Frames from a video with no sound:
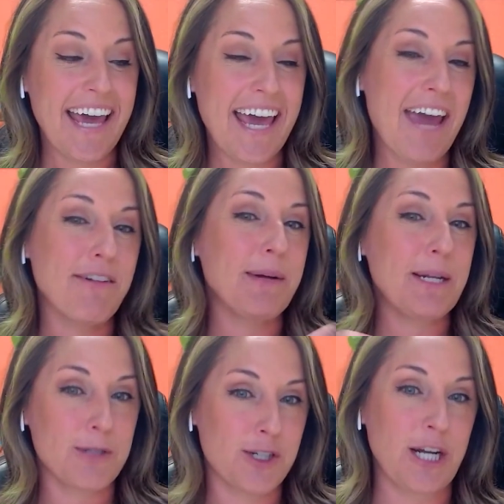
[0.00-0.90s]

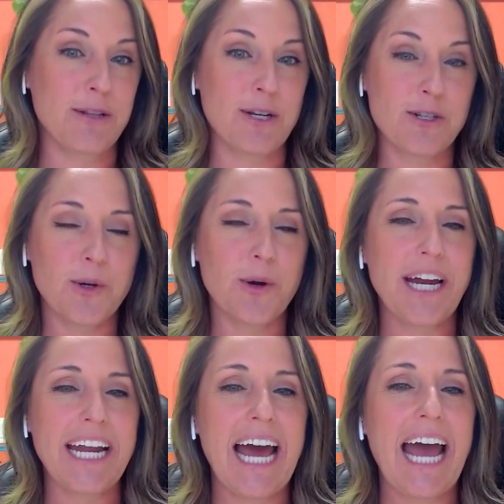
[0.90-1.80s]
everybody would share their story.
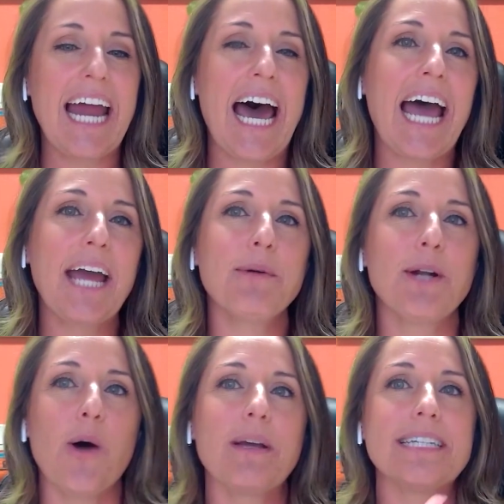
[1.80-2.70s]
And I would
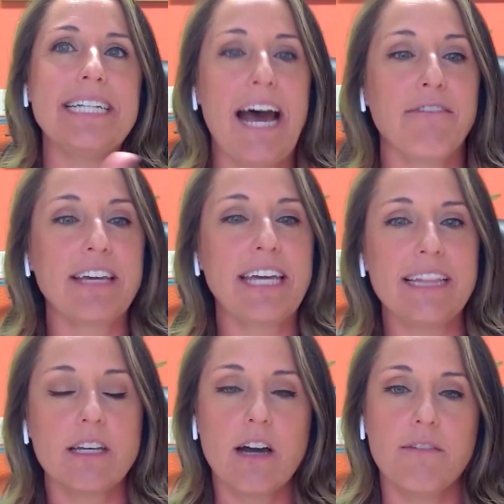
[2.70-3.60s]
always
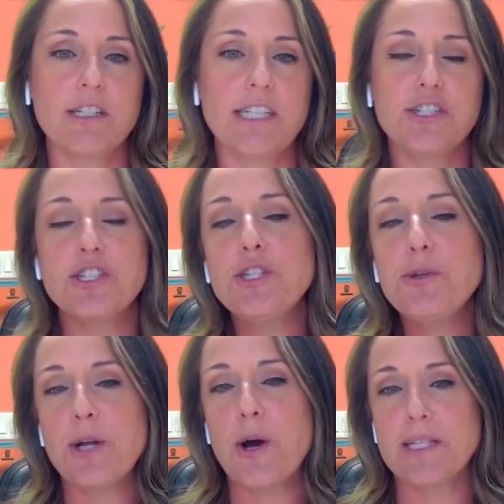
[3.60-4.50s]
navigate the conversations,
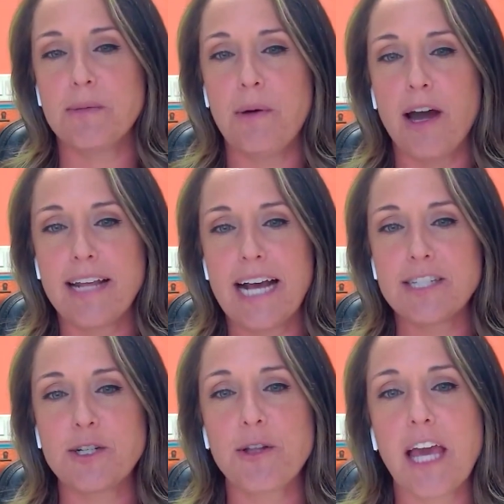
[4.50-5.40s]
as a
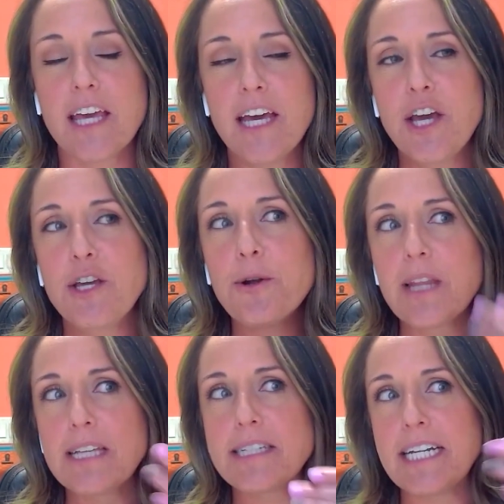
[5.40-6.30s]
podcaster, like you're
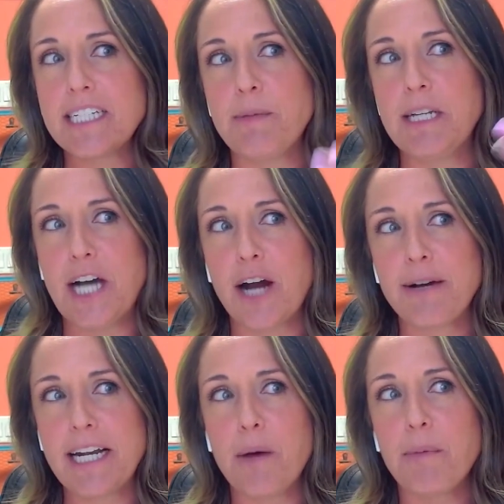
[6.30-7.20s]
listening to me talk
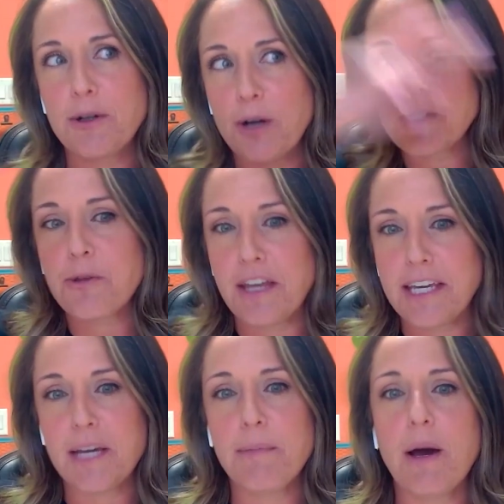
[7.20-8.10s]
right now, but you're also
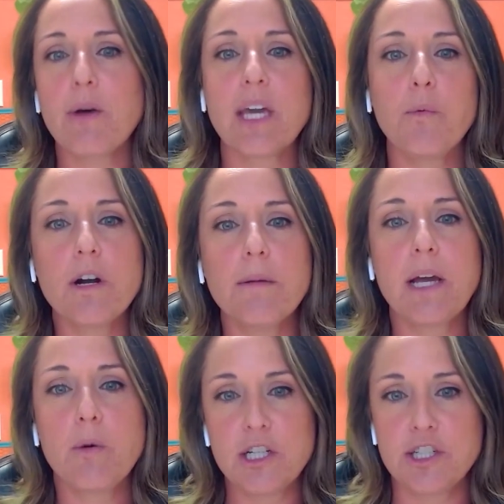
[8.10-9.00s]
thinking about, okay, what are my
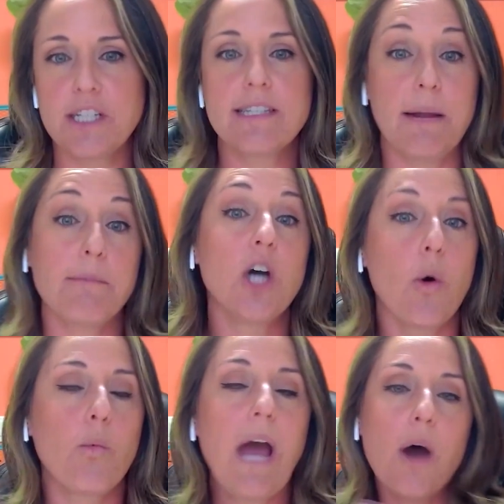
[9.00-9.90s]
questions that
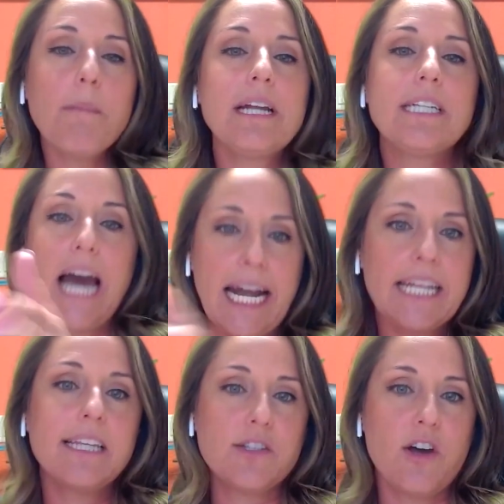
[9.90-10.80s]
how am I
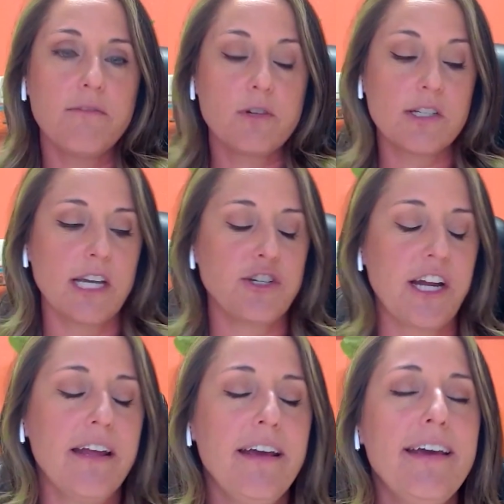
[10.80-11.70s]
guiding this
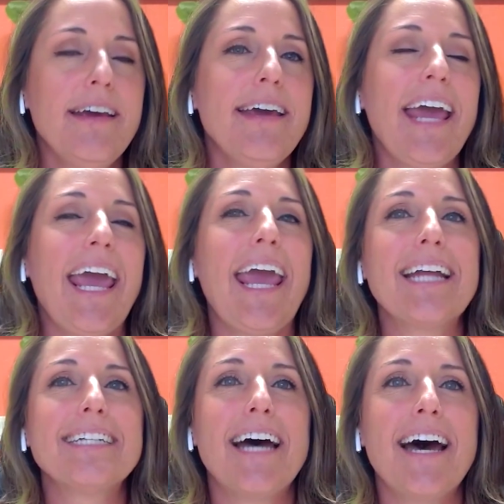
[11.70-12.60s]
conversation? And